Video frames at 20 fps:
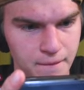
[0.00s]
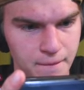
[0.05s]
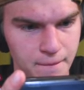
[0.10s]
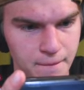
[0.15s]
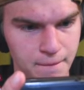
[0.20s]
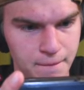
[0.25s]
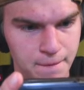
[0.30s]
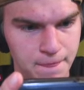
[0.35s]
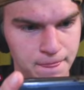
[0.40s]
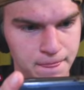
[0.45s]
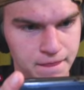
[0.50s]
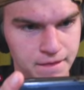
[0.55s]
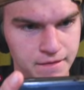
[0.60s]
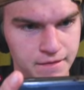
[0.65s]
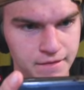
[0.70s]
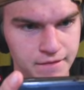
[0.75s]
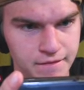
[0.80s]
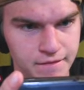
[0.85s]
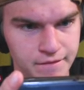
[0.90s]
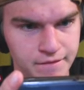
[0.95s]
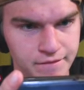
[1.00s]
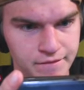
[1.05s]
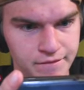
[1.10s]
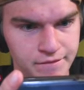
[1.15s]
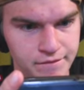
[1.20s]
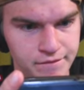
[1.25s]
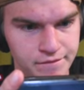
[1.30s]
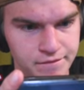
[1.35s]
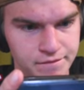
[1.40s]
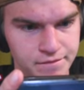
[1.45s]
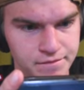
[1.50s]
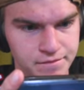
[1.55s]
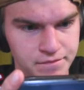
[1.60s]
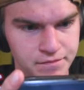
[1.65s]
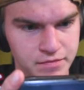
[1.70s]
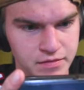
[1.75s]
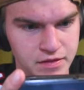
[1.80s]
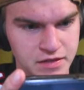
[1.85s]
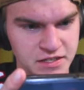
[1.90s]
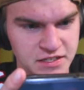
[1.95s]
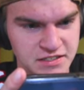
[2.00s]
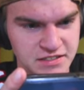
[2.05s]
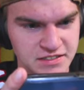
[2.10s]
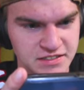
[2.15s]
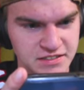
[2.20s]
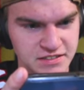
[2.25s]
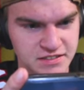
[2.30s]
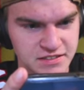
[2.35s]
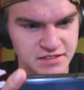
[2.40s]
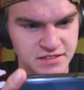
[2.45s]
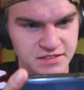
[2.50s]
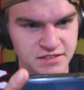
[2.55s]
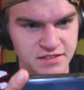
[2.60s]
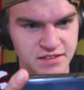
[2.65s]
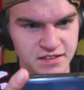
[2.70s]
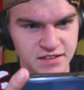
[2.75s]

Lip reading: Nobody speaks.